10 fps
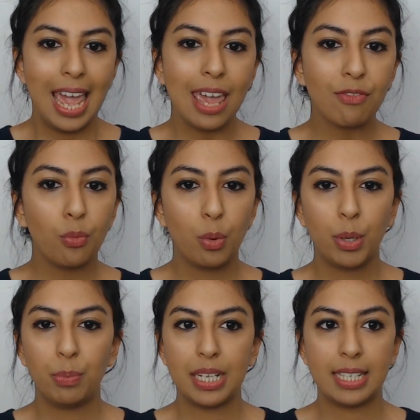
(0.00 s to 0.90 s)
if a
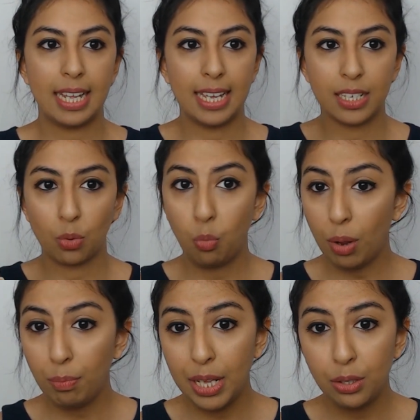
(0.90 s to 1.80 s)
woman misses
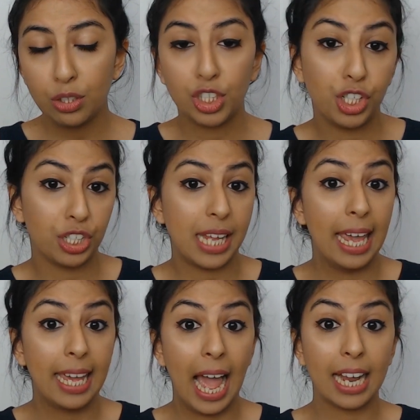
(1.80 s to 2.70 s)
one pill, she should
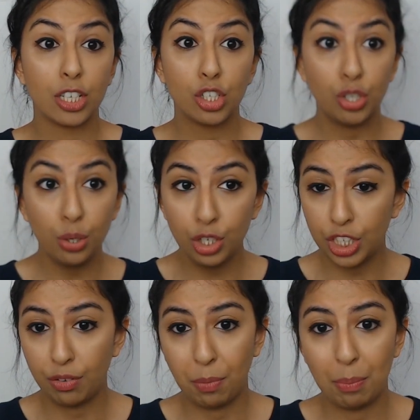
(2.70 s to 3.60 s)
take it as soon as
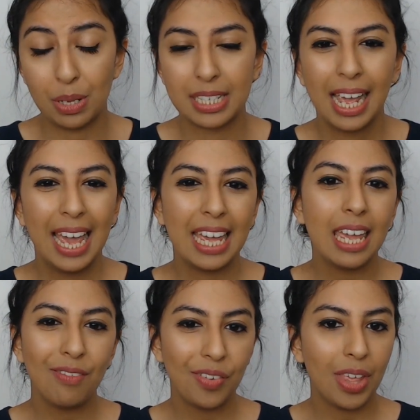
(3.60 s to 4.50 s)
she remembers,
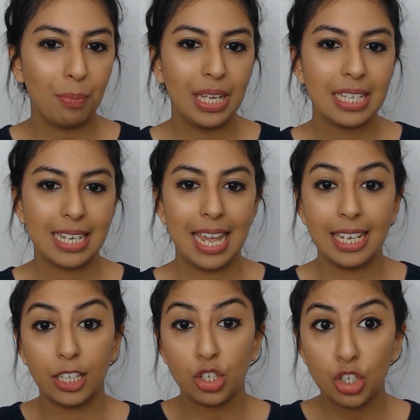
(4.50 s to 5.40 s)
even if that means
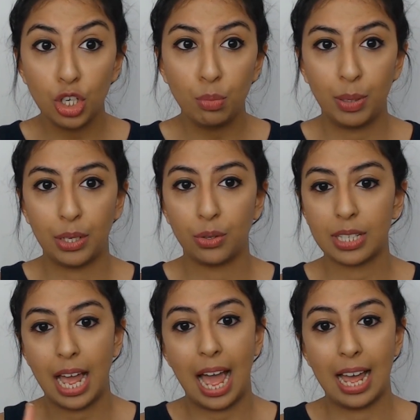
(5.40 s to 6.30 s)
taking two
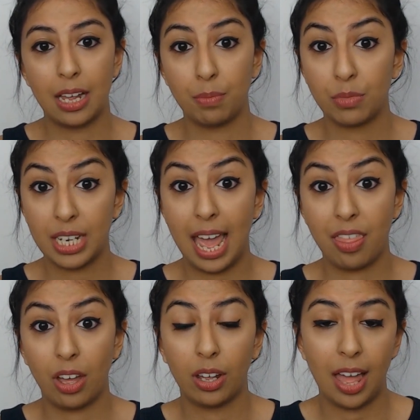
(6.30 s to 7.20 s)
pills
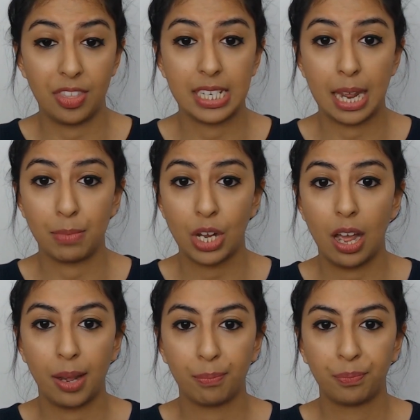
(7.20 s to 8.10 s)
together at the same
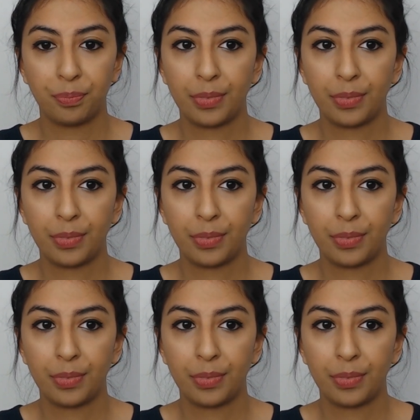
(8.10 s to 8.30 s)
time.